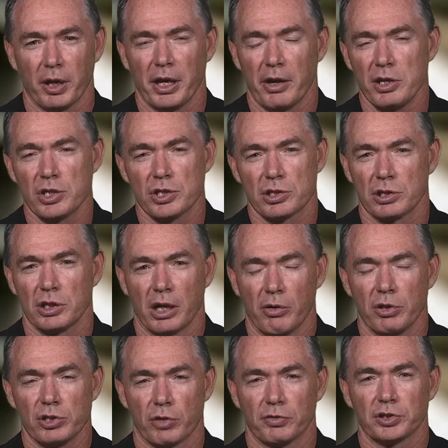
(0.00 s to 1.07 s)
Now he's, you know,
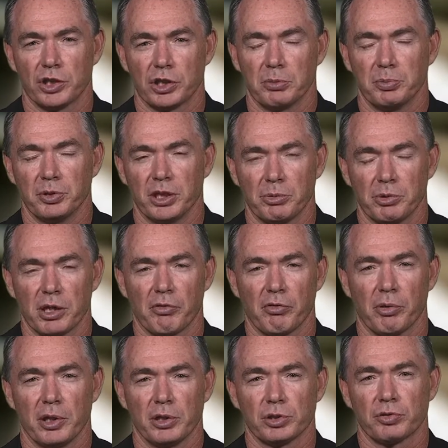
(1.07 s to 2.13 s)
he's obviously competing with
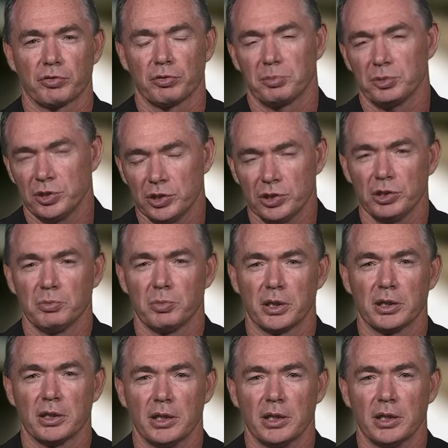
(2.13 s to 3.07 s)
everyone else for a position, but